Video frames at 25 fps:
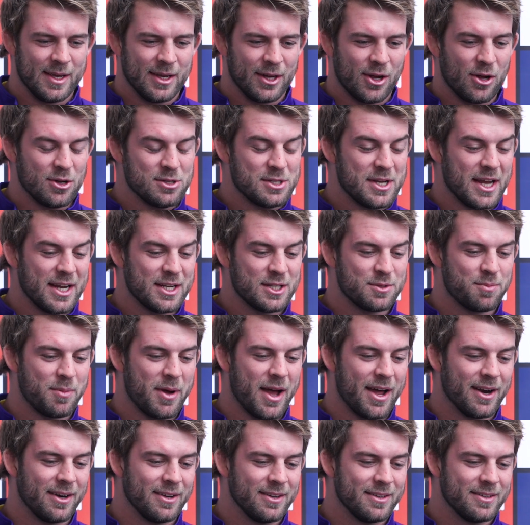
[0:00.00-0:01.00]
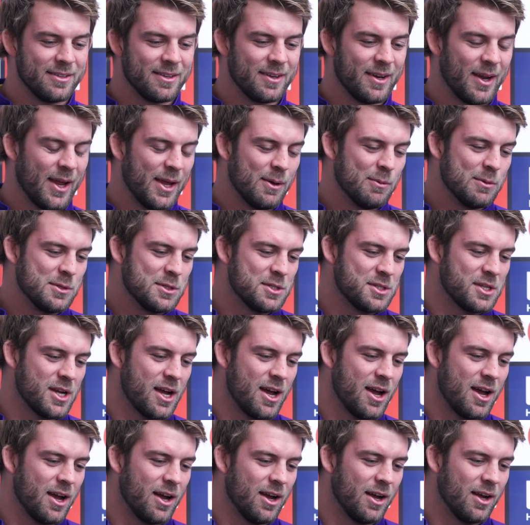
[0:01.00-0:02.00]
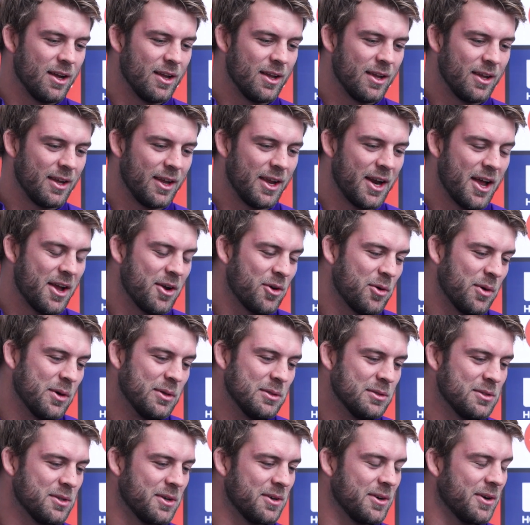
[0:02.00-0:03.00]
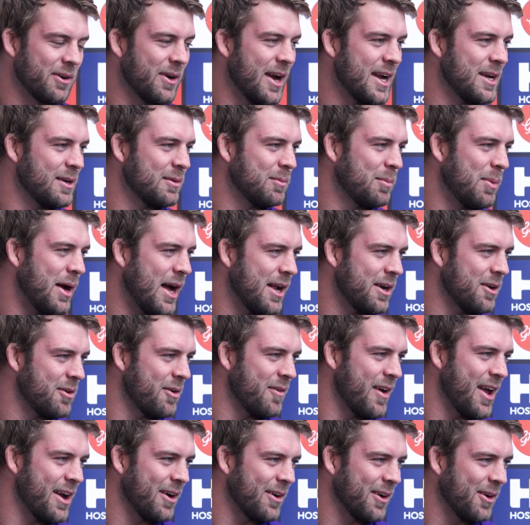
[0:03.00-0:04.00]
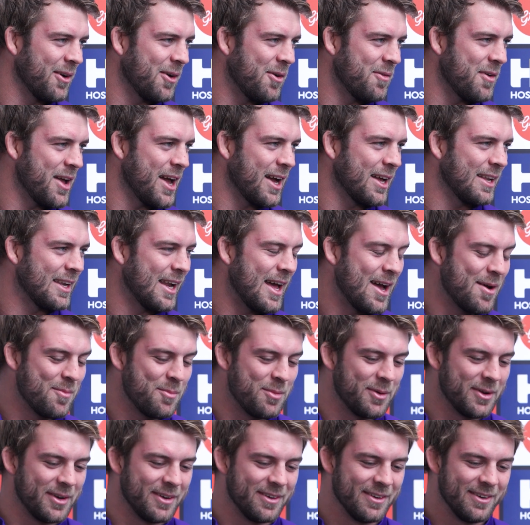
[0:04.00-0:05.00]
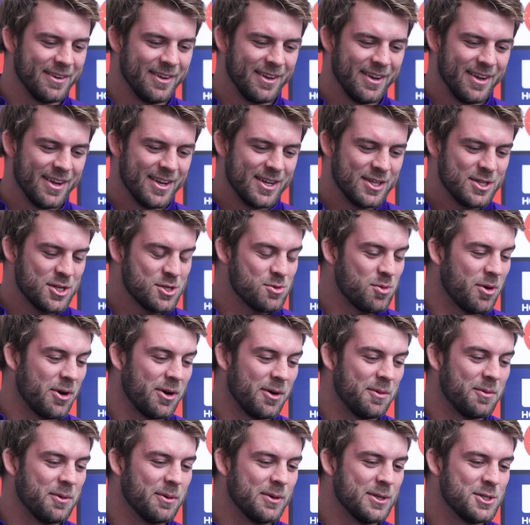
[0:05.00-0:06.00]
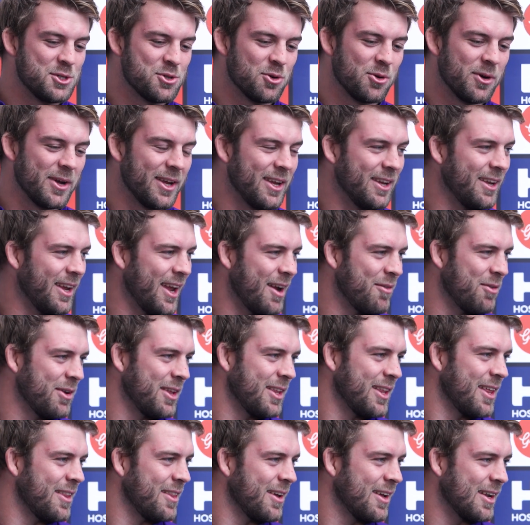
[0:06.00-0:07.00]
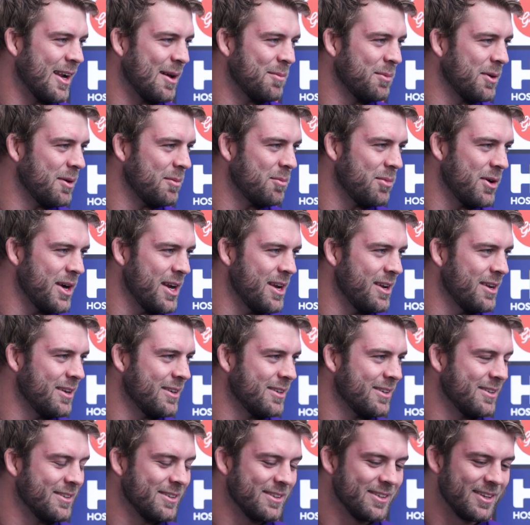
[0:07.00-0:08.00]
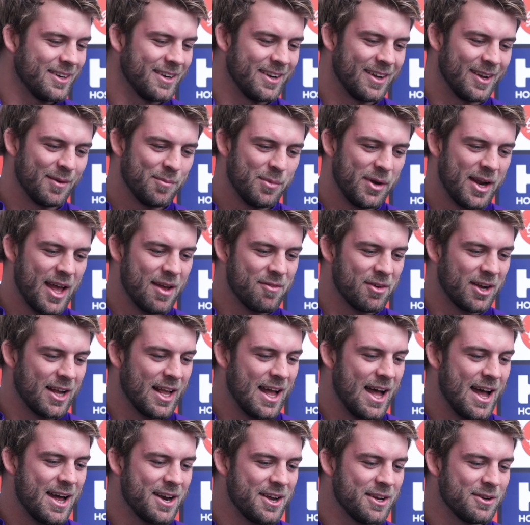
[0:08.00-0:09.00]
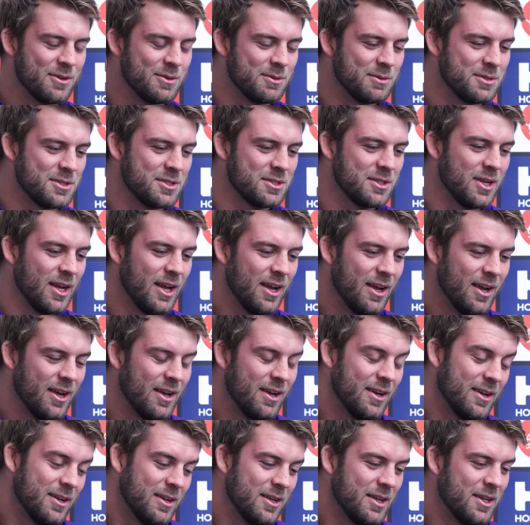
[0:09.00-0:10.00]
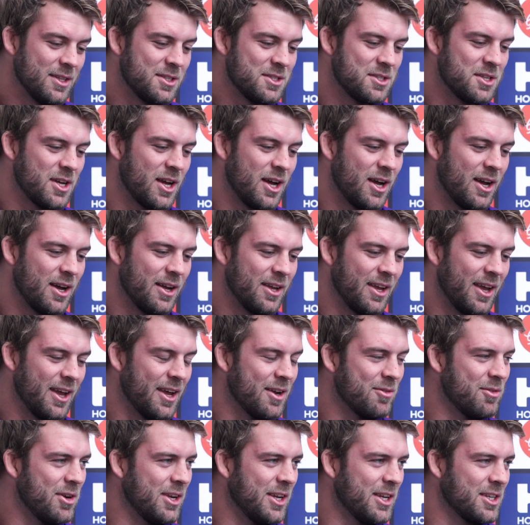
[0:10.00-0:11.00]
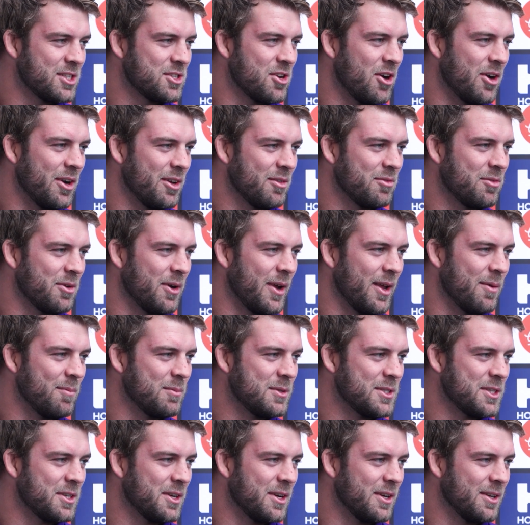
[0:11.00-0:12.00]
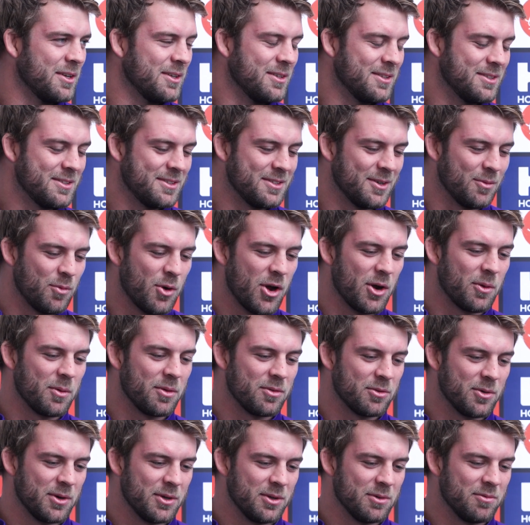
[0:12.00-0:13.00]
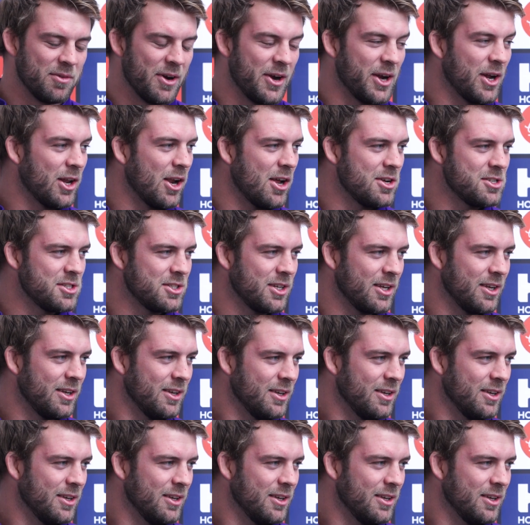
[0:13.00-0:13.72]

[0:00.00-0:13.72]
context. But it was Grilled are a great partner of our club, and just wanted to enjoy everything that the club can bring, and a bit of avocado. It's really exciting for him to work with Grilled very closely.